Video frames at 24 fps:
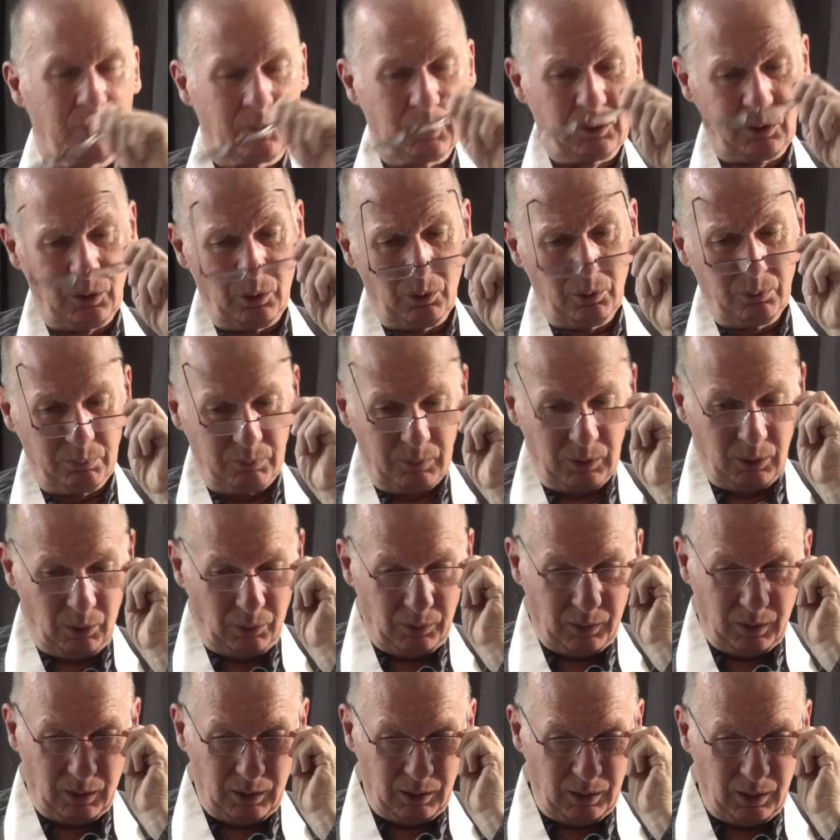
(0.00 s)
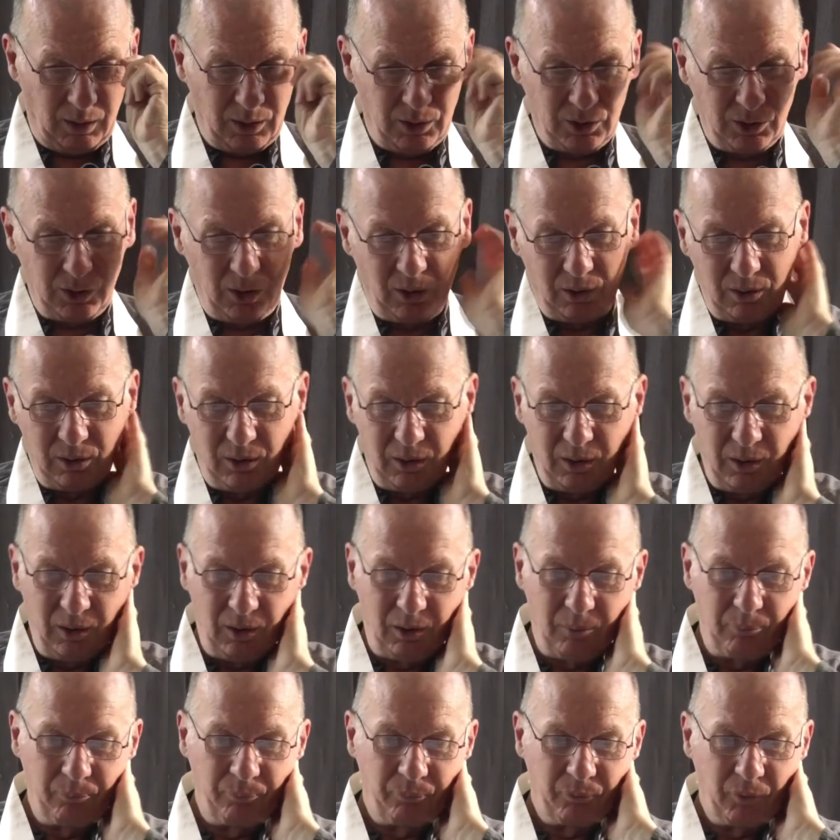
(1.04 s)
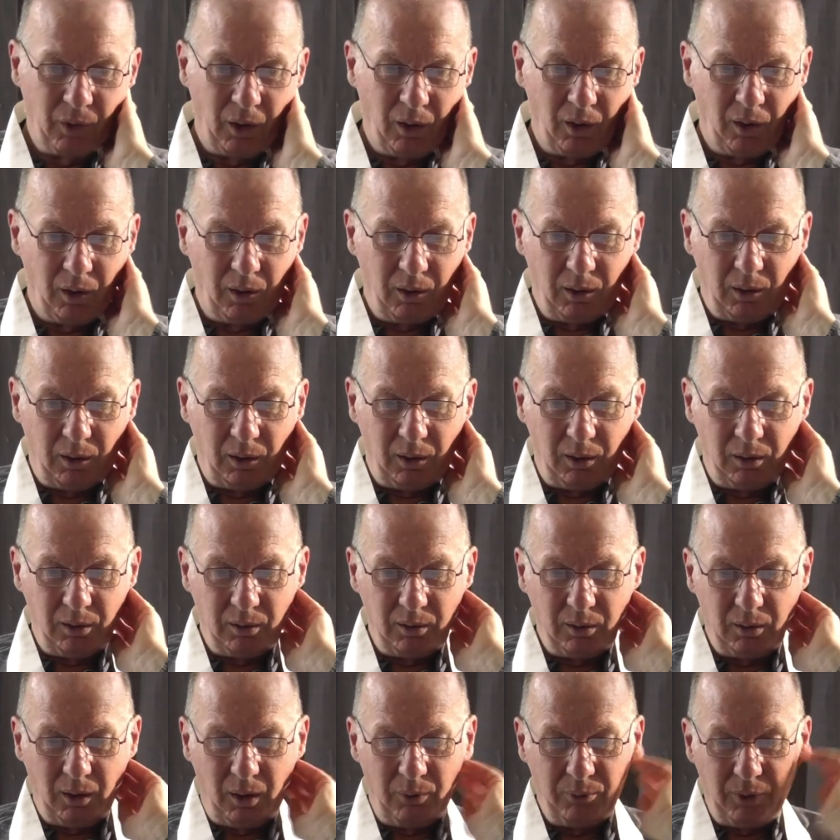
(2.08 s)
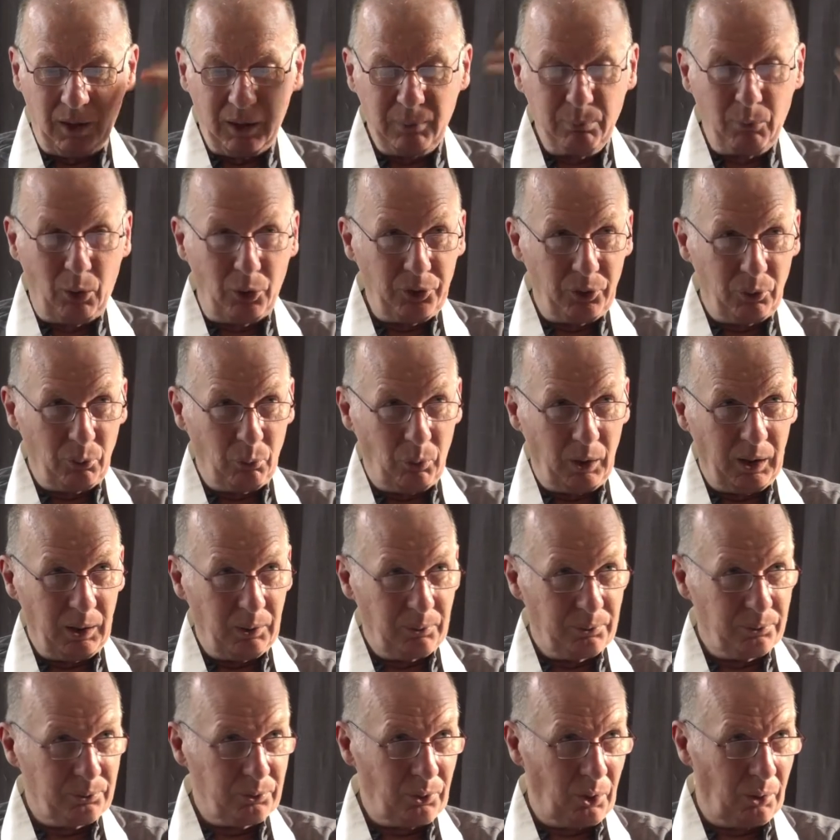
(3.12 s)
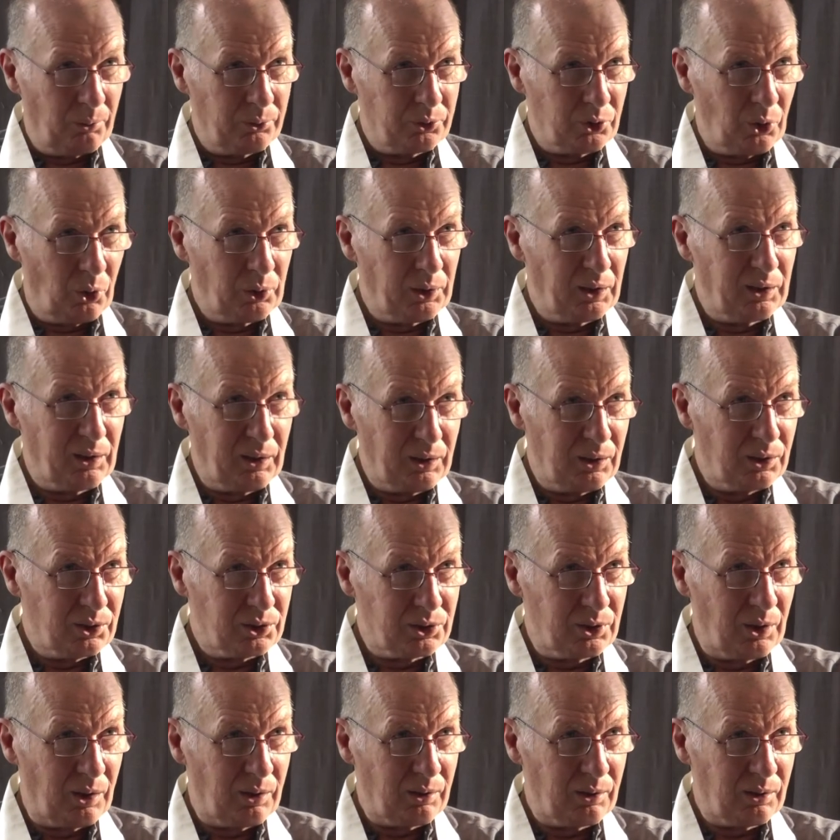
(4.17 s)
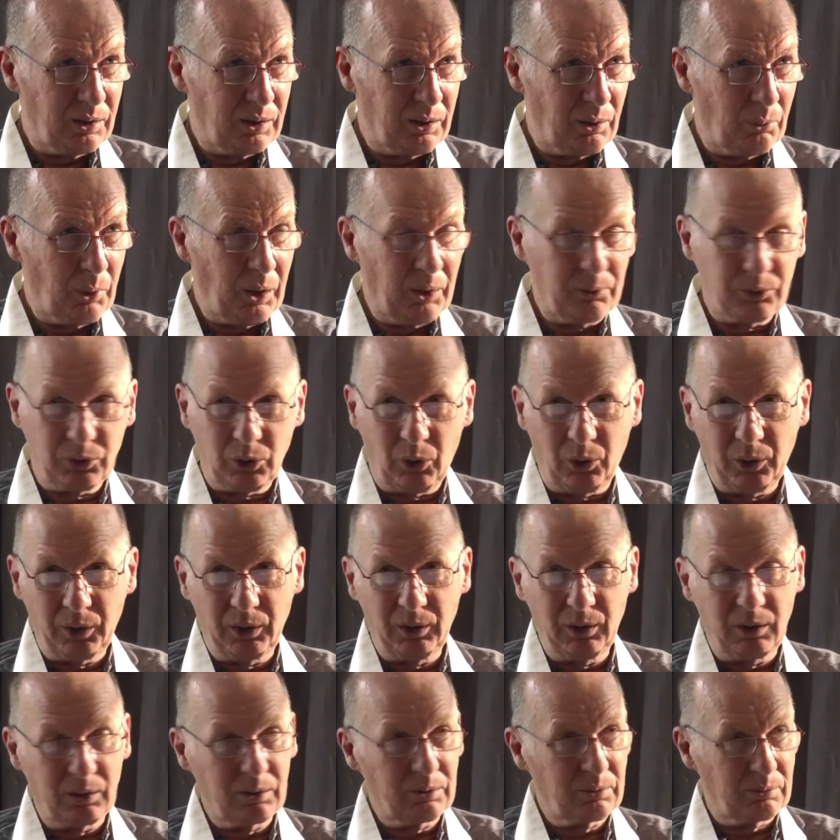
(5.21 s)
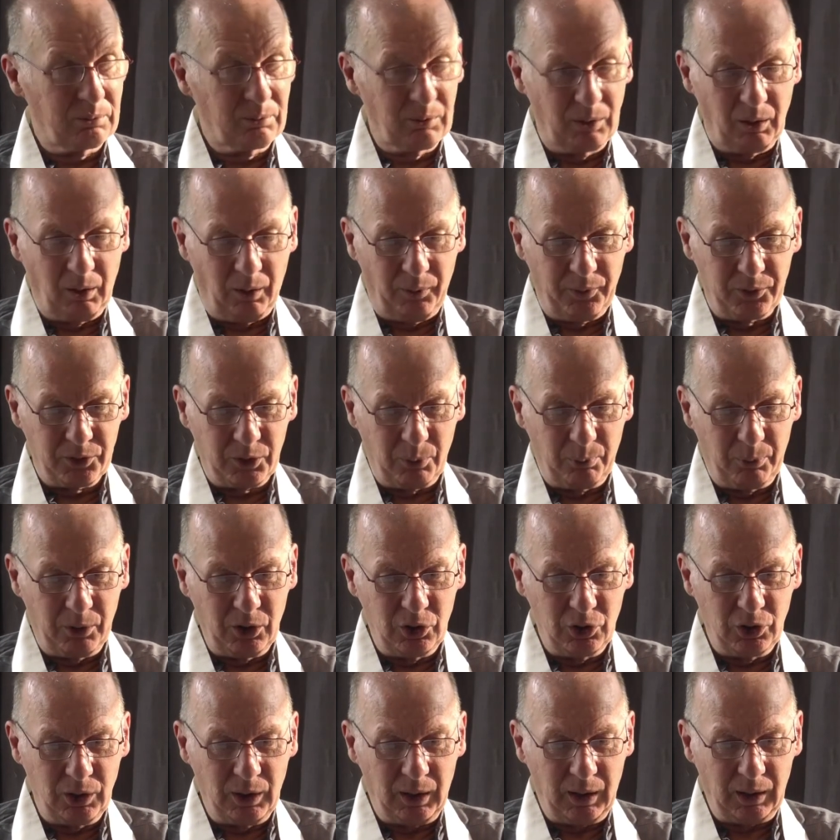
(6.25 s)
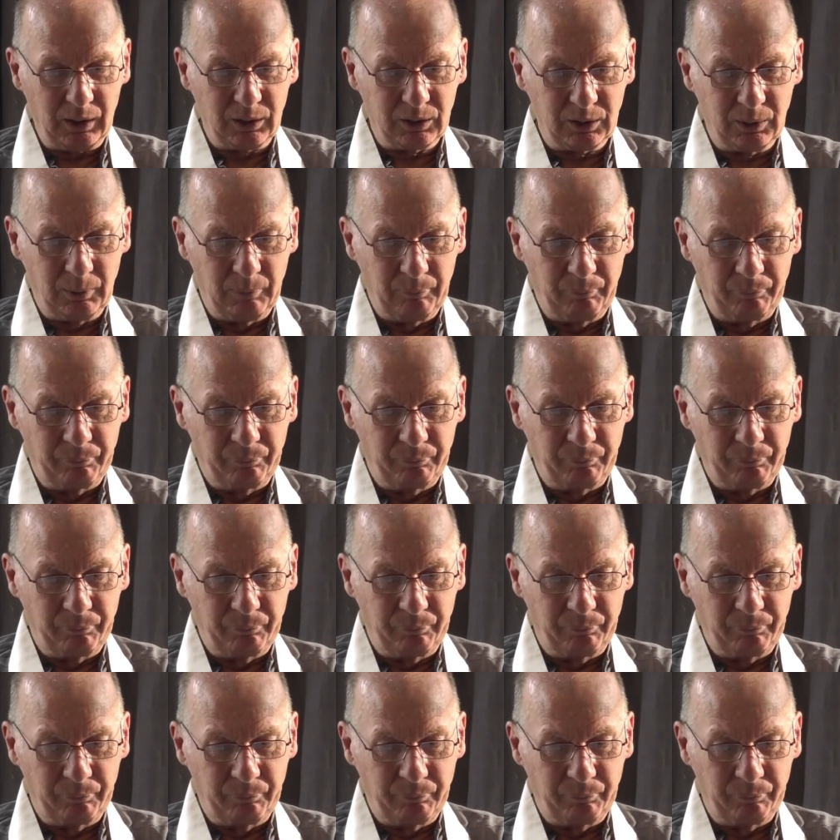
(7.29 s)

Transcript: So, you know, that, that's certainly a, a, a very modern way of, of talking and it's certainly a way of talking that, that others appreciate.